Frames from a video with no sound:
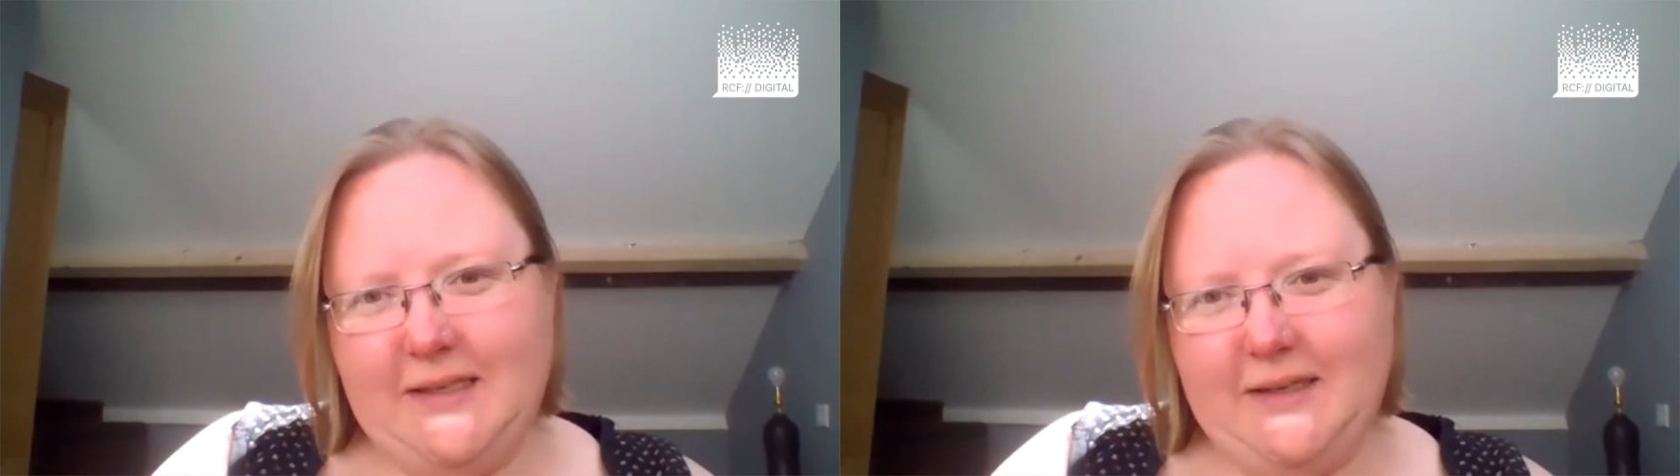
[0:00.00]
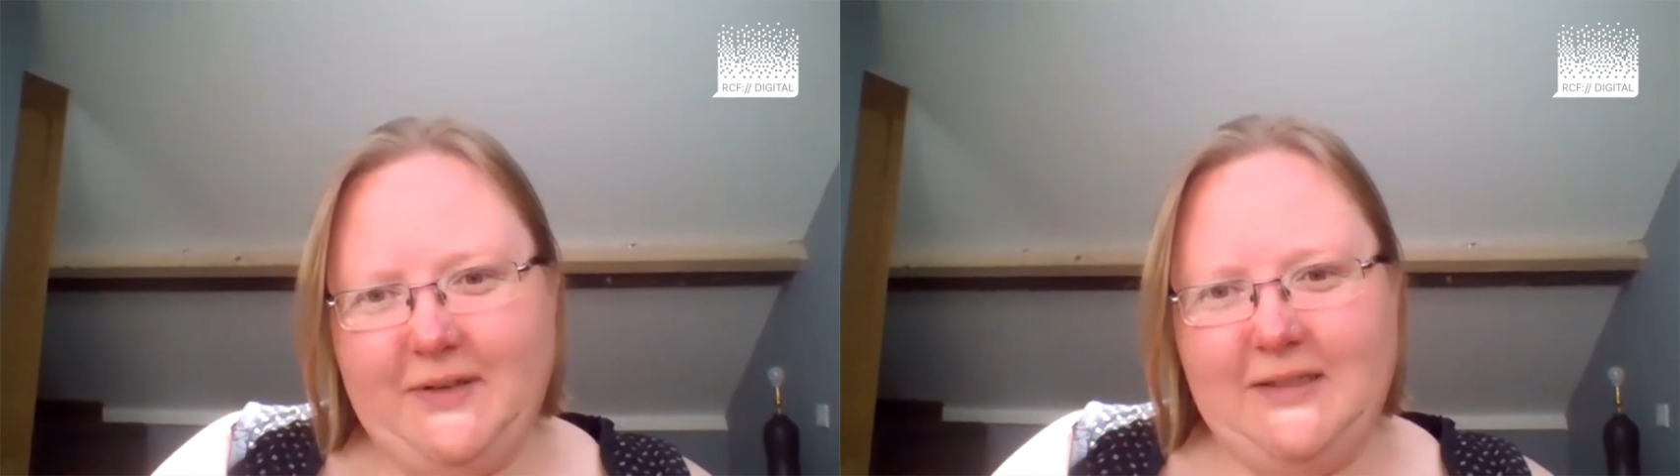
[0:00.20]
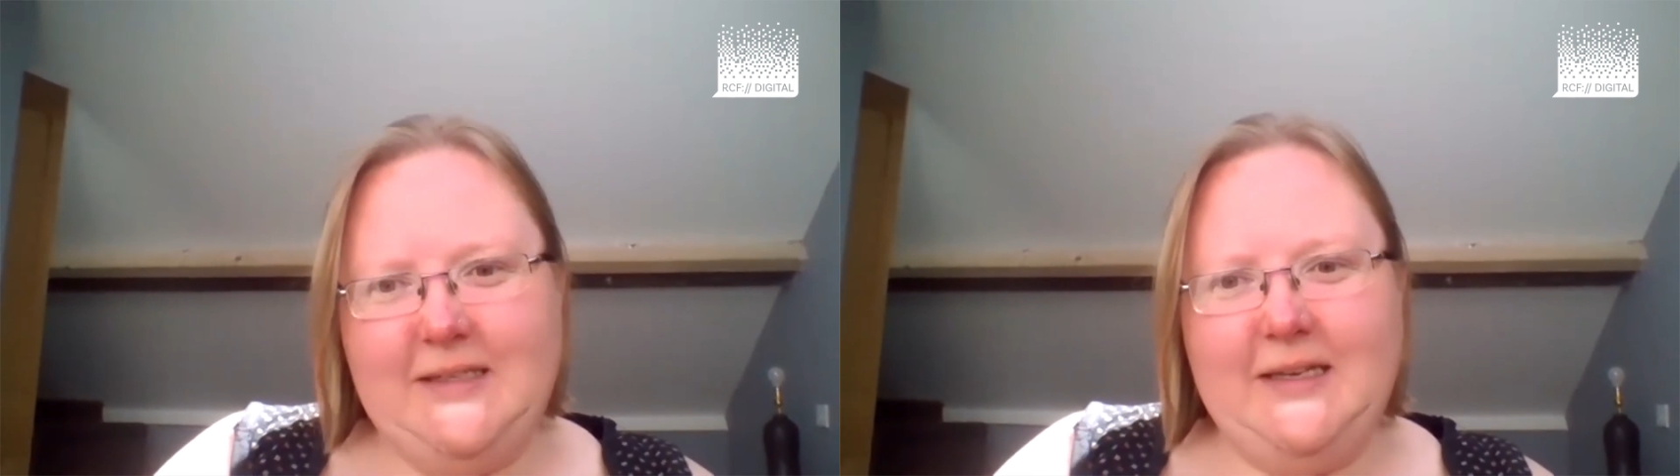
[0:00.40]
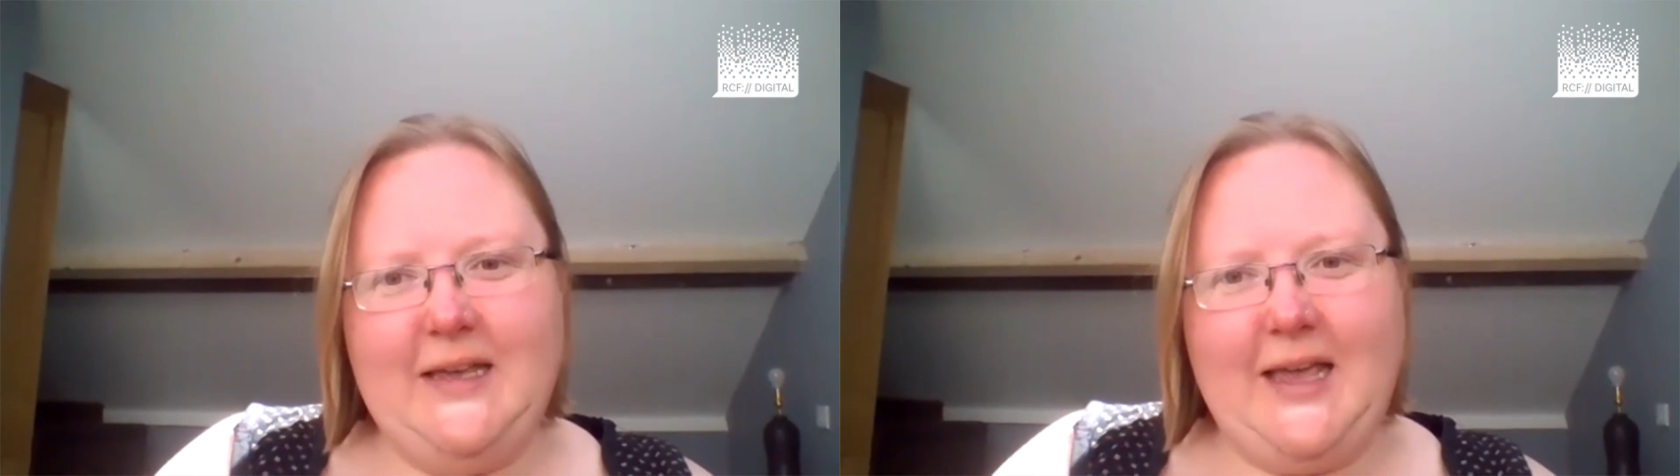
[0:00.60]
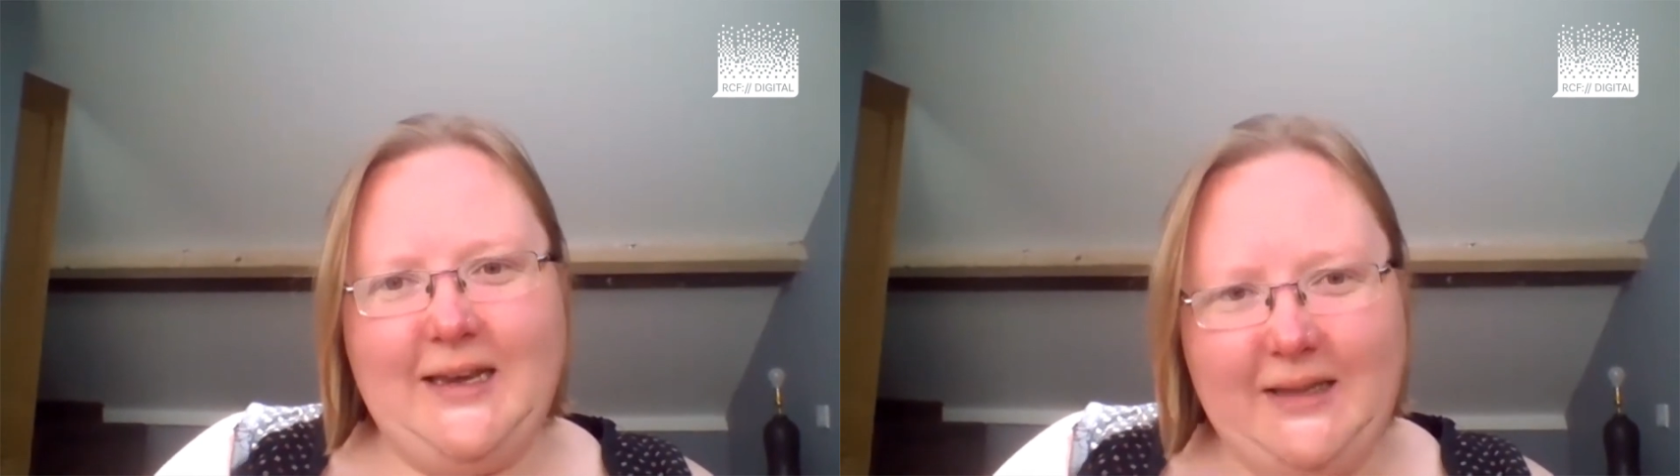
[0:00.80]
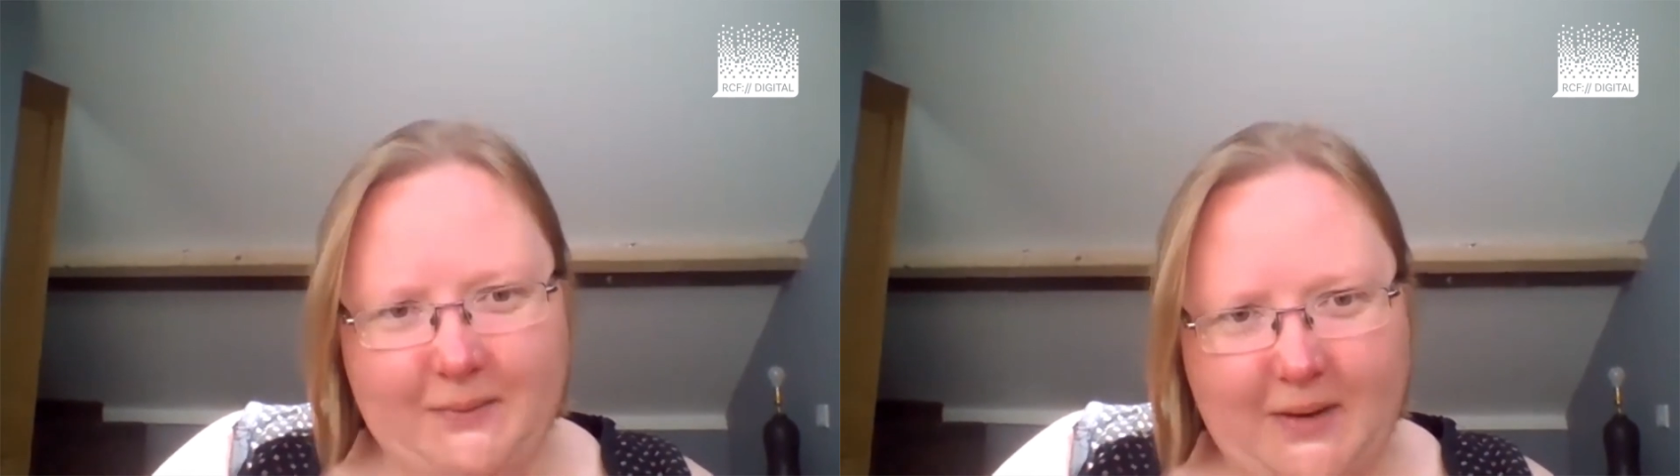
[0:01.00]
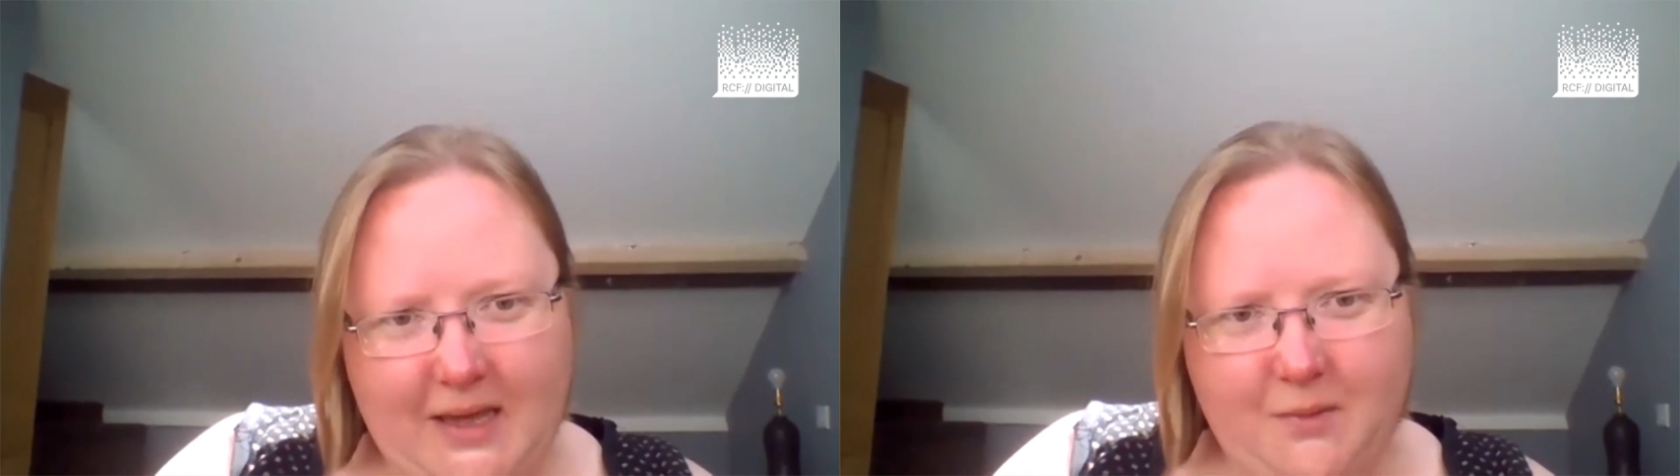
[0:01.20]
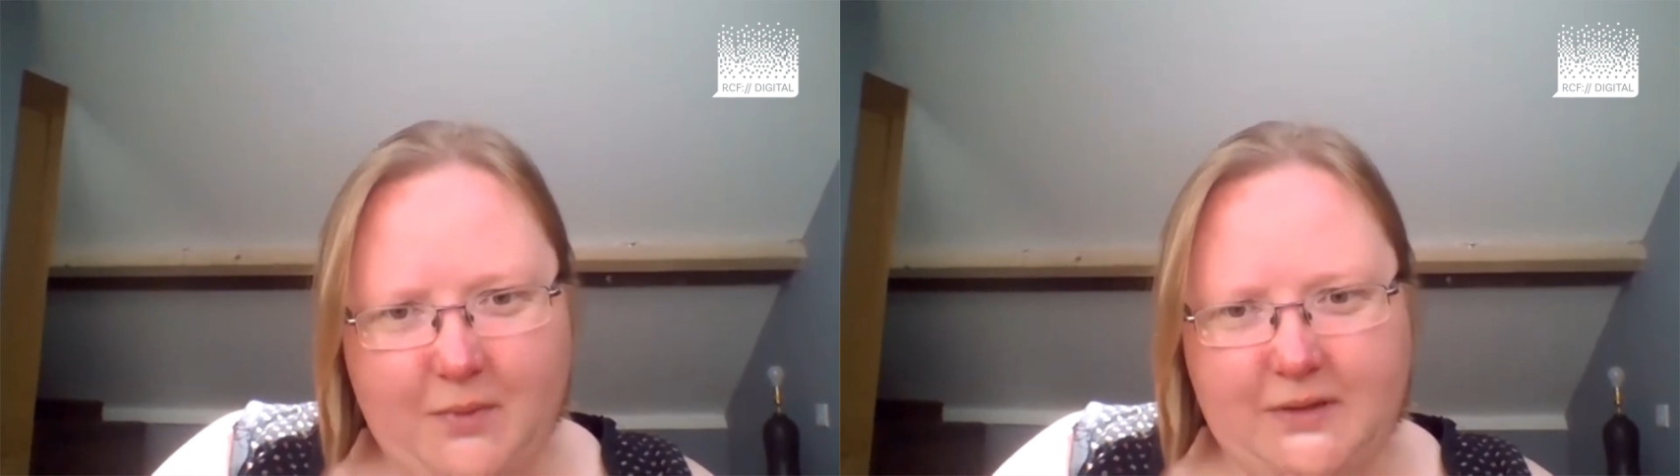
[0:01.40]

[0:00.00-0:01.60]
a funder anyway,